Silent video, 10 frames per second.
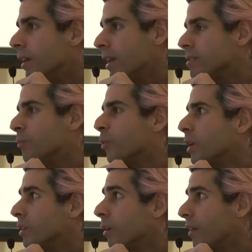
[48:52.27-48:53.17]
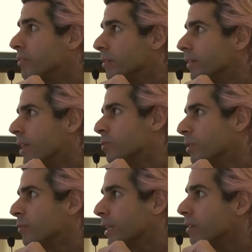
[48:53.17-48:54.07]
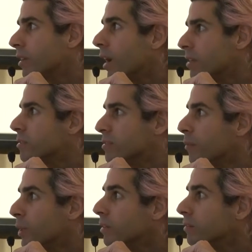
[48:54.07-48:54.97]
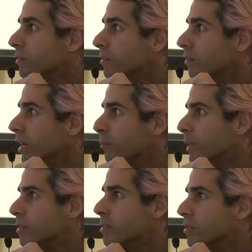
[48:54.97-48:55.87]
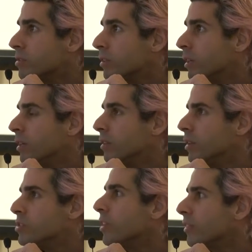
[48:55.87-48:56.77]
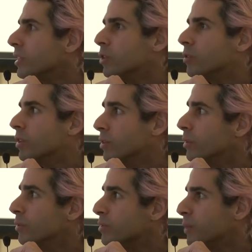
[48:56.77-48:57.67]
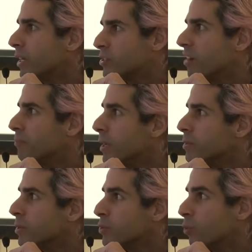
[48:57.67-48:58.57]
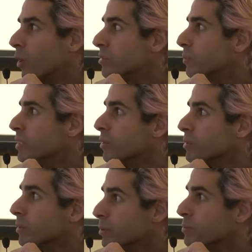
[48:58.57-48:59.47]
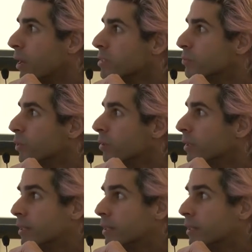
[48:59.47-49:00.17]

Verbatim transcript: At some point, you have to. That's when the regulator has to step in, right? Because there's there's nothing you can do to make Jeff Bezos want to be socially responsible.